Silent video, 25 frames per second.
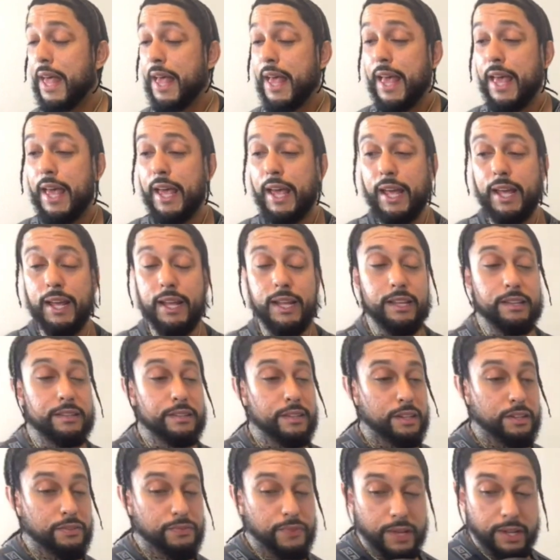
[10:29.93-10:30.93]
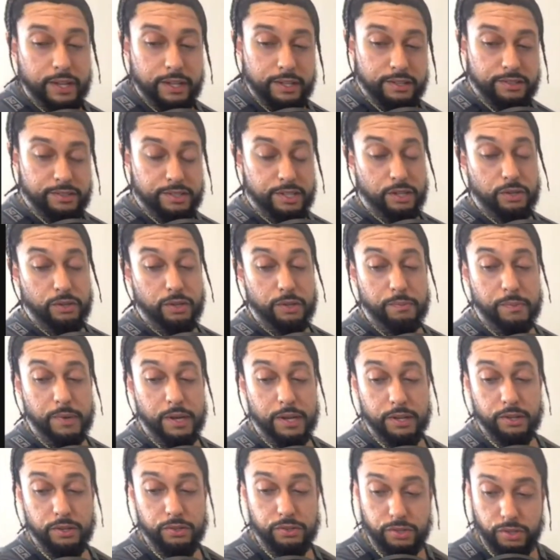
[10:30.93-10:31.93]
And he said he's fighting in Cinco de
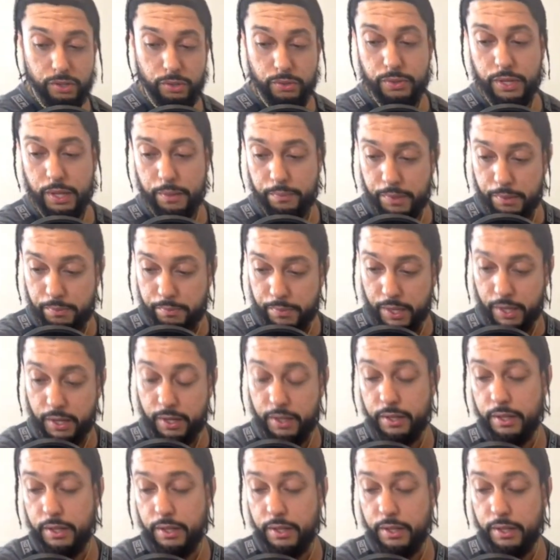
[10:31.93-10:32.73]
Mayo, so that'd be May,